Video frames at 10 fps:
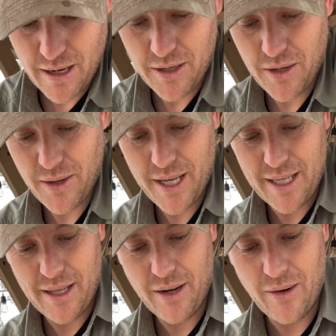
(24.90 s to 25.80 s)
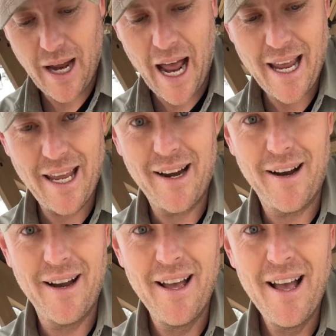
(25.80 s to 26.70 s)
to this little guy
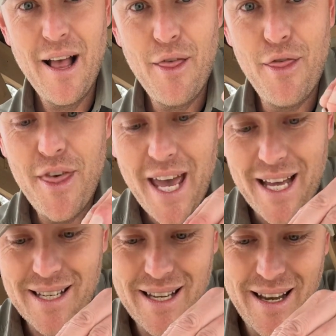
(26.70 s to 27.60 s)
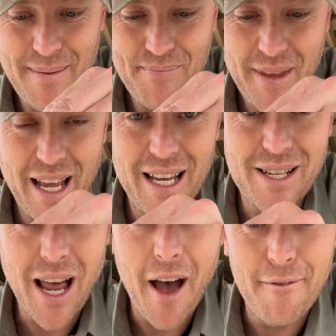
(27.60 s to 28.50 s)
here. This
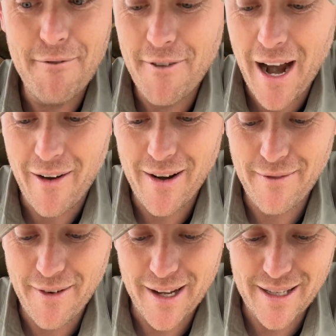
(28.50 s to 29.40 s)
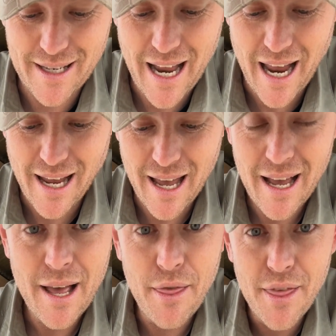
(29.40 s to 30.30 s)
is a very fun snake.
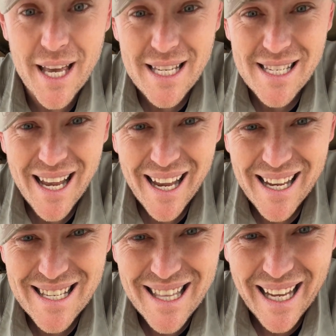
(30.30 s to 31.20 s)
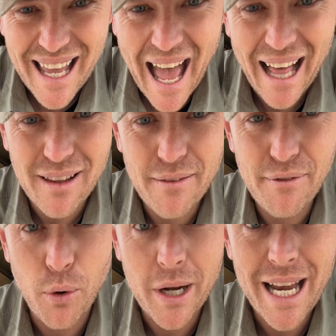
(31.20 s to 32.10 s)
This is the
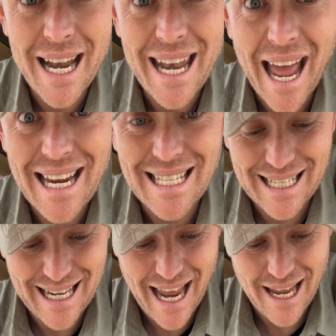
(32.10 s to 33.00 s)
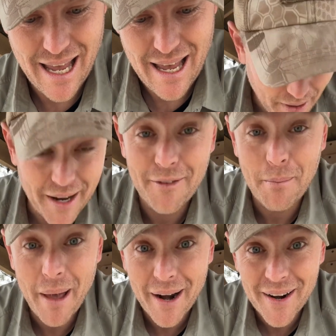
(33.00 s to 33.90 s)
California night snake. But even
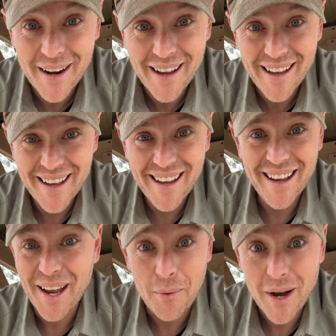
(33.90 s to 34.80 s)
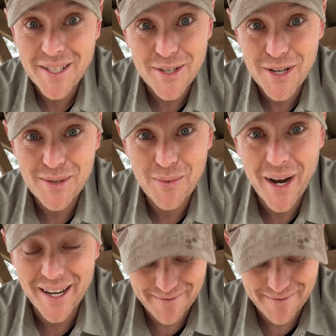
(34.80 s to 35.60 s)
better, it wasn't just one.